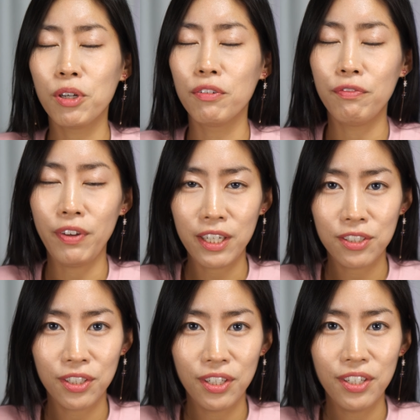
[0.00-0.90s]

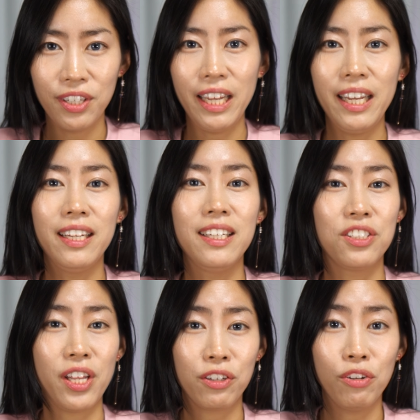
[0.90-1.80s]
perfection in
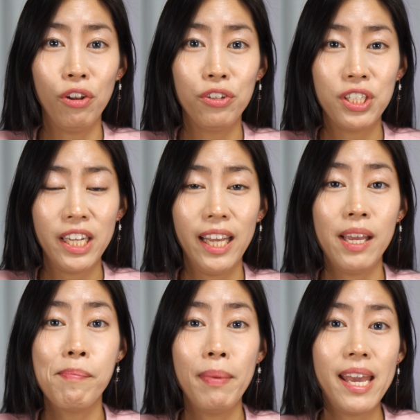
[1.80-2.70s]
its technology
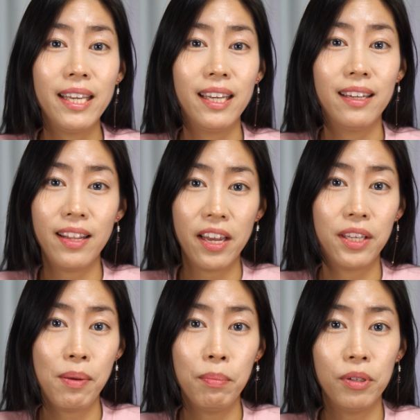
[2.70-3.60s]
in making their
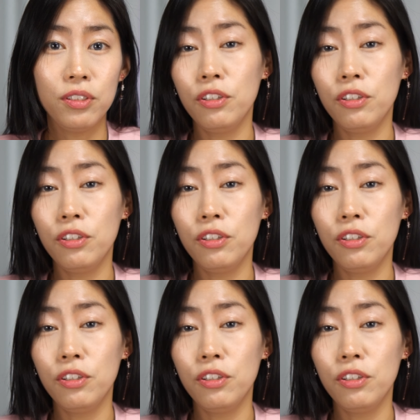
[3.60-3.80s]
gimbal,